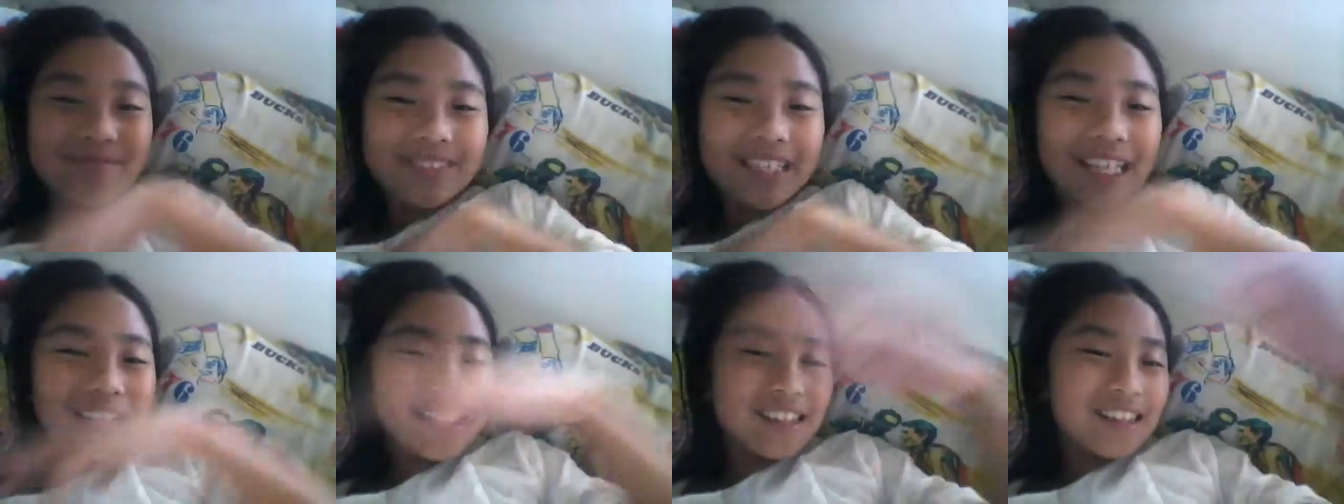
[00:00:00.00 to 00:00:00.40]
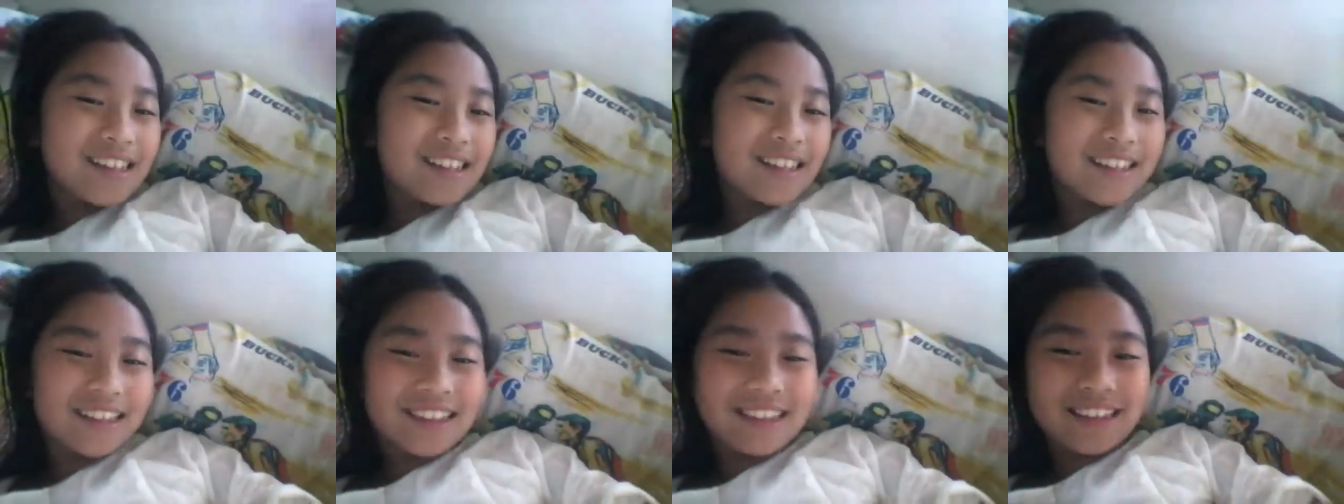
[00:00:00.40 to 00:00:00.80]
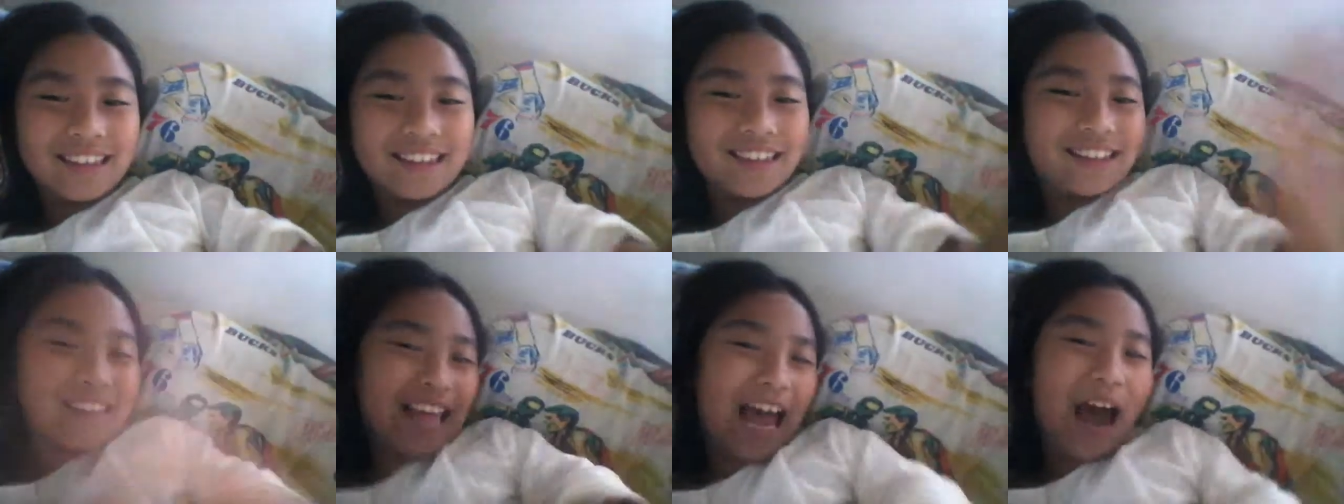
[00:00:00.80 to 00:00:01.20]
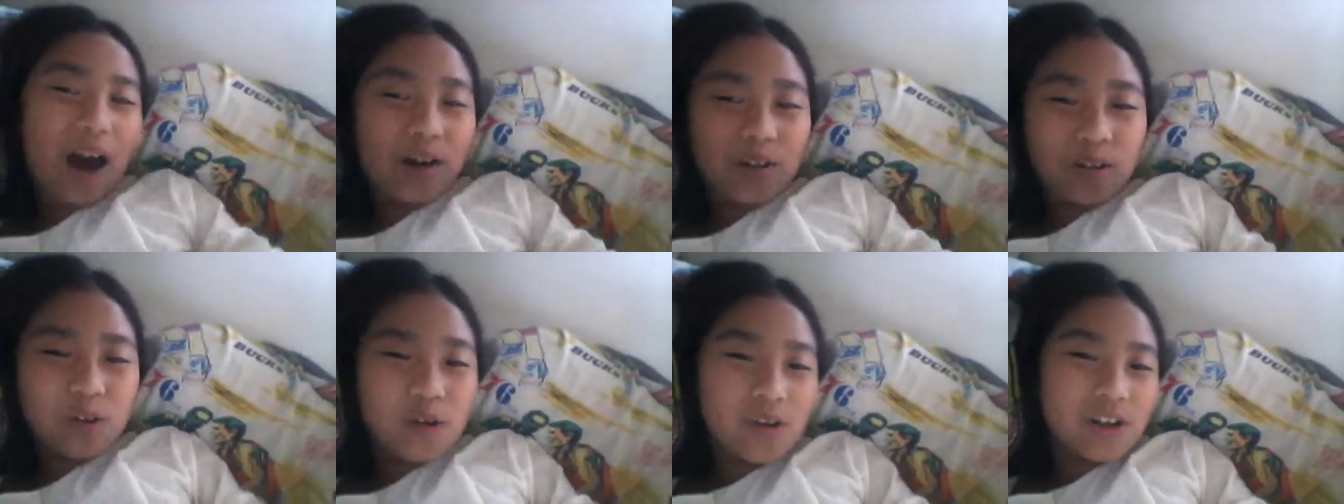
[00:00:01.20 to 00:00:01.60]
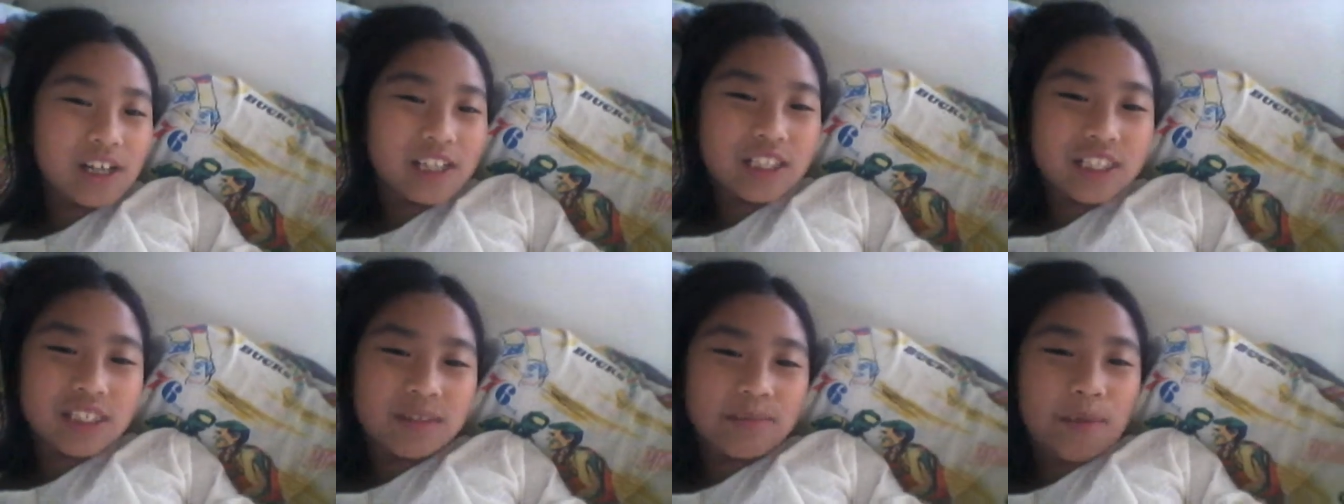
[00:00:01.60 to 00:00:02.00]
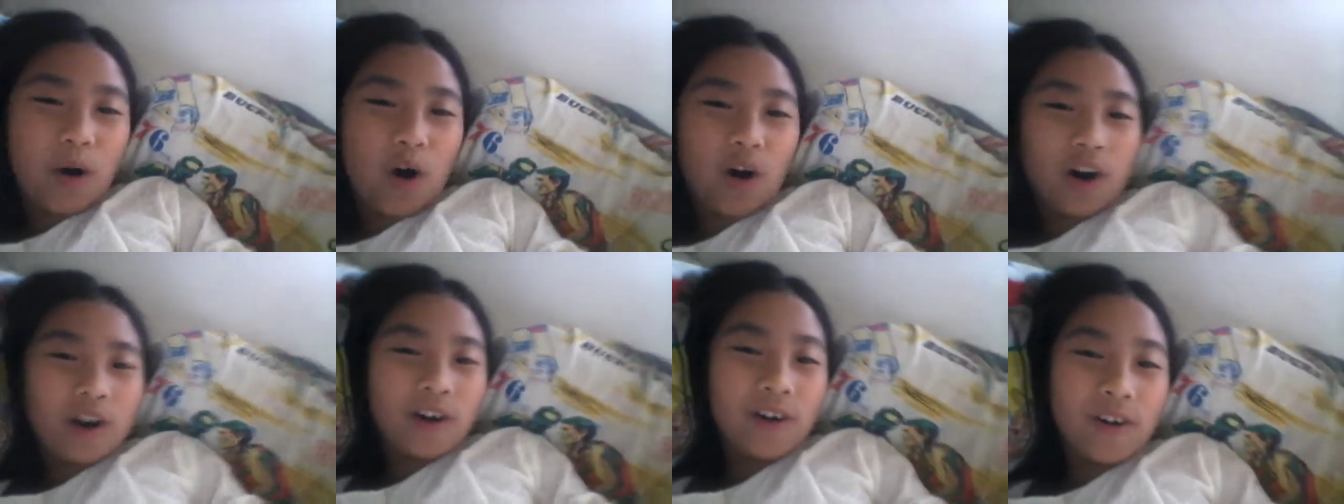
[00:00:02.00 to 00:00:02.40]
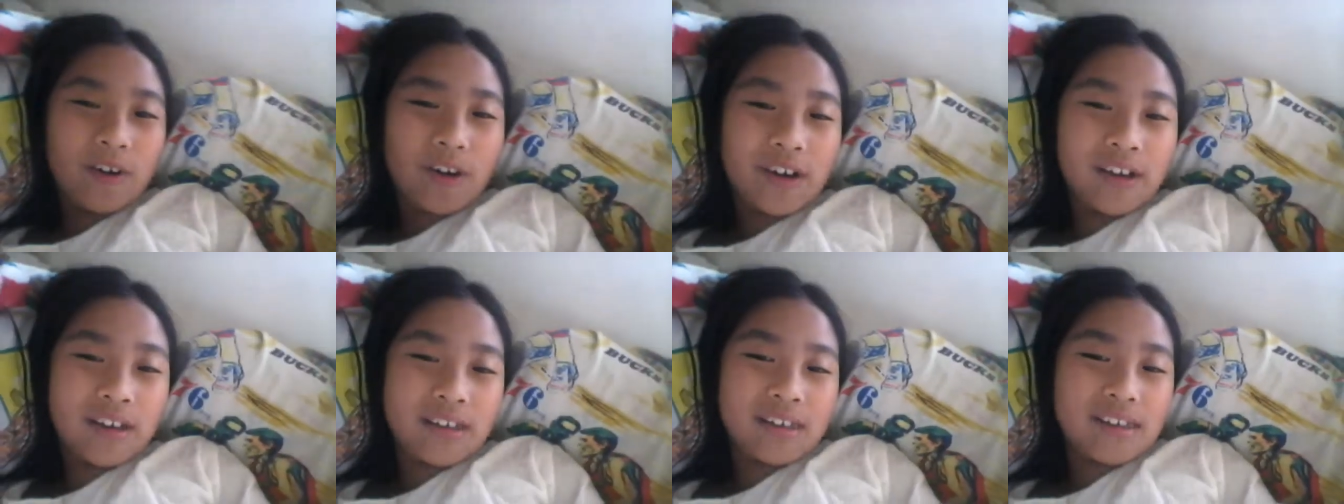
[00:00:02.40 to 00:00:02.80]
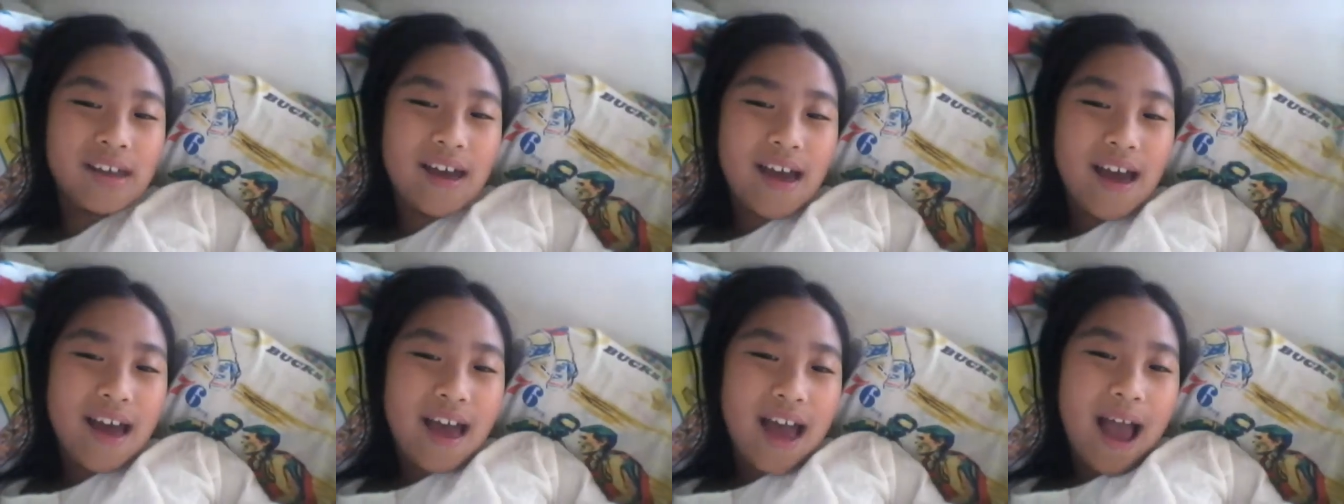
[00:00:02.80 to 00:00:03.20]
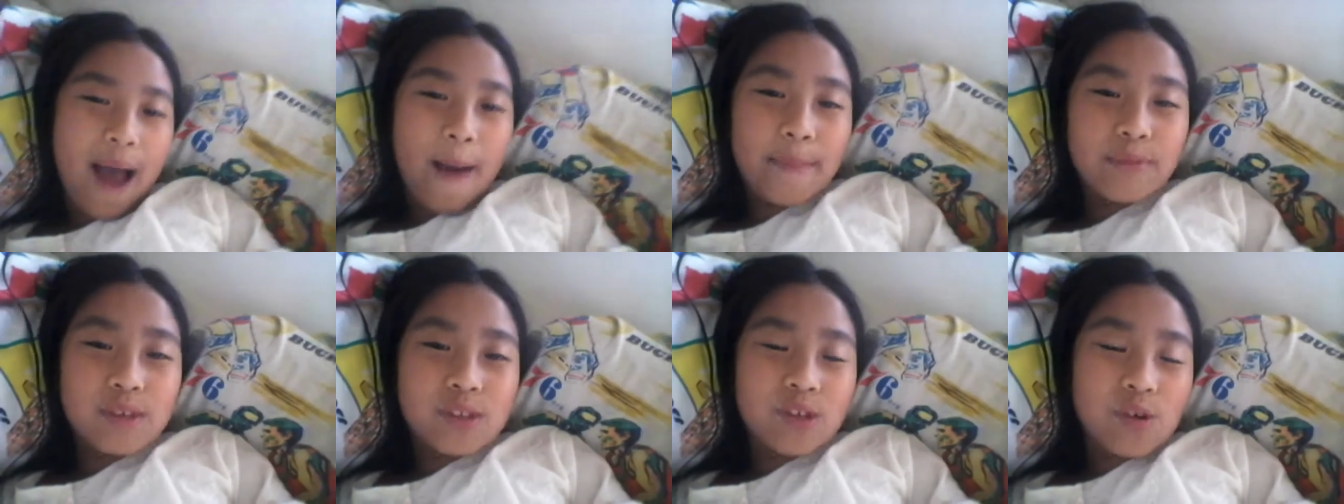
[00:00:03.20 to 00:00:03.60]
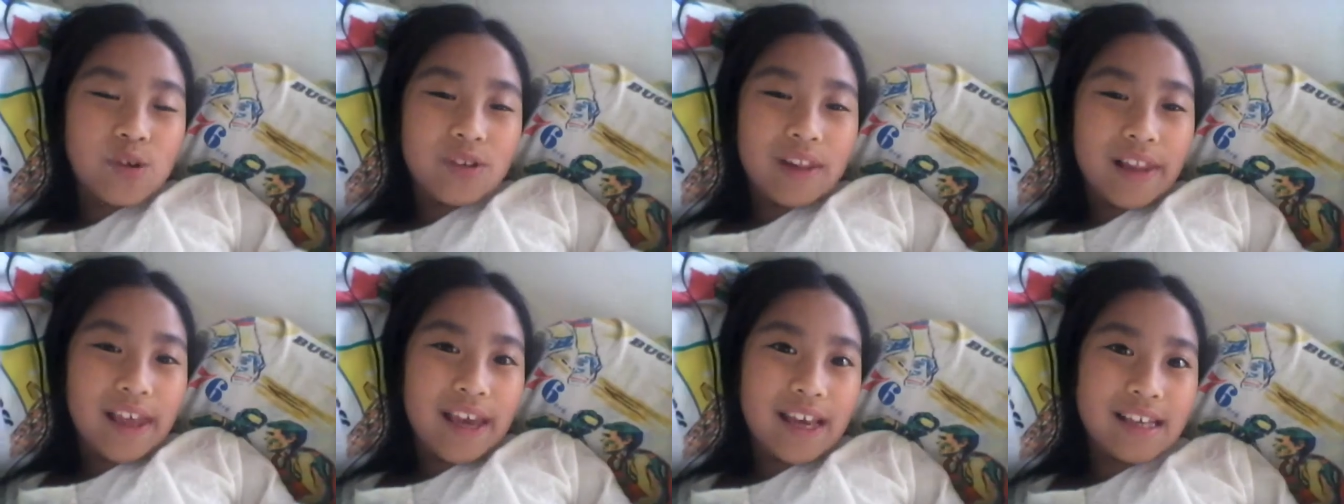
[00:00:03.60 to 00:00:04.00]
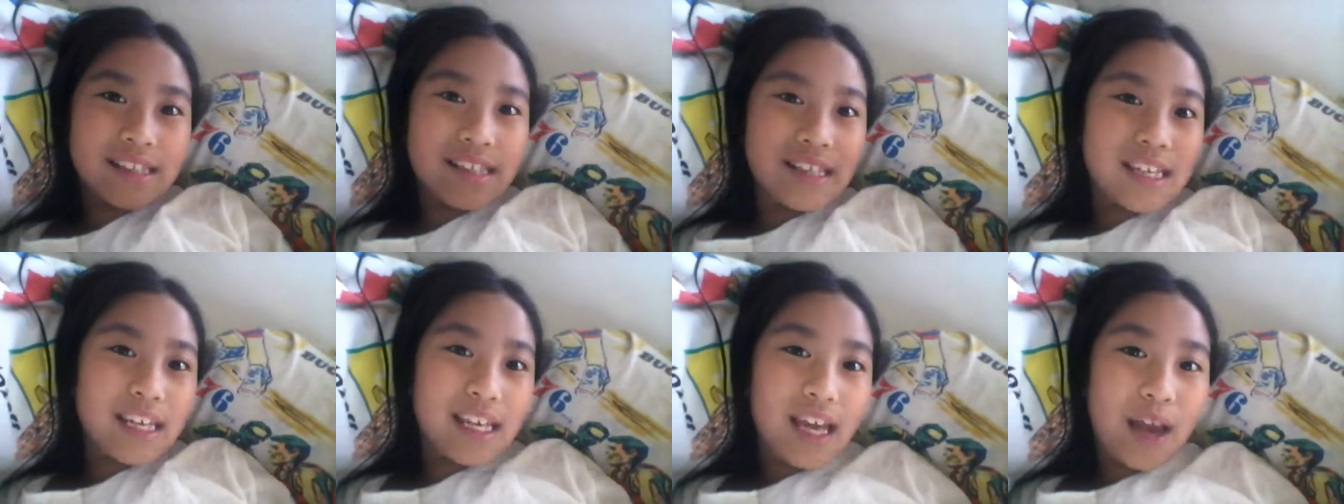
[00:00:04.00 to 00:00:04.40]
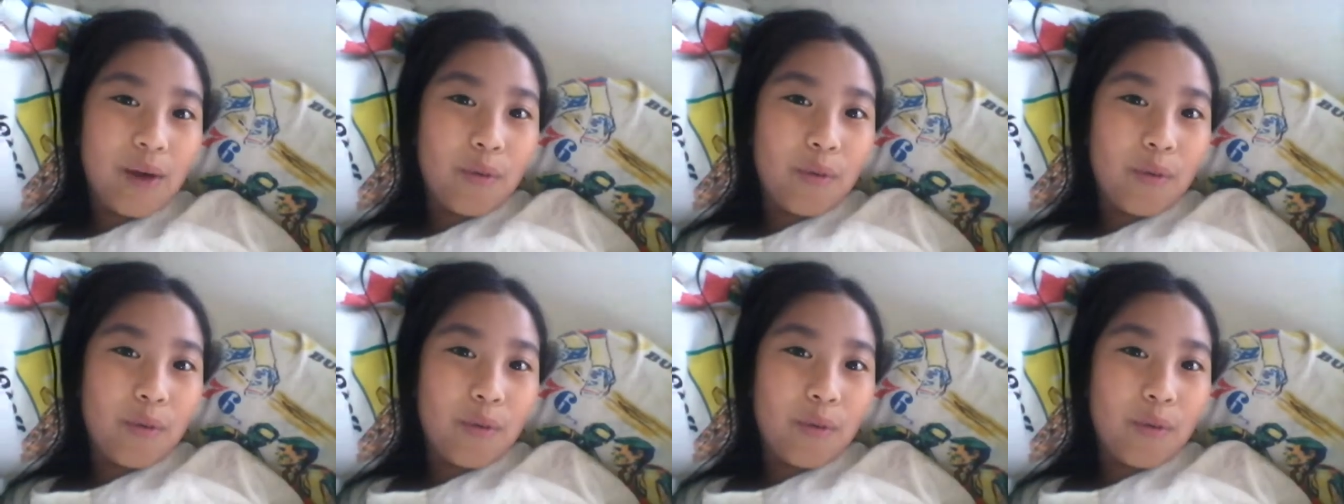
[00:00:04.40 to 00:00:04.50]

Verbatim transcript: just download it tomorrow because I'm so lazy.